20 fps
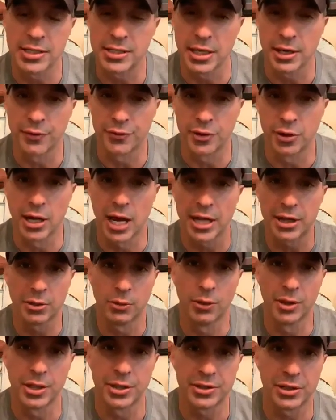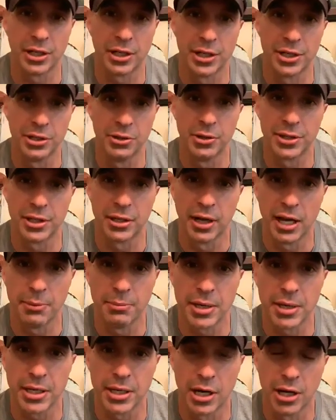said, if you're not the one that's going to do it, then
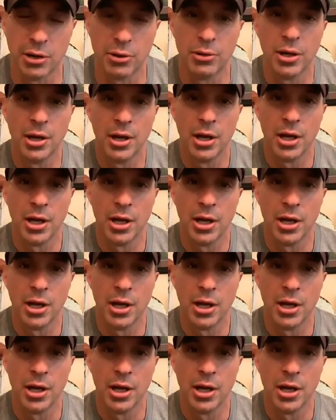let me know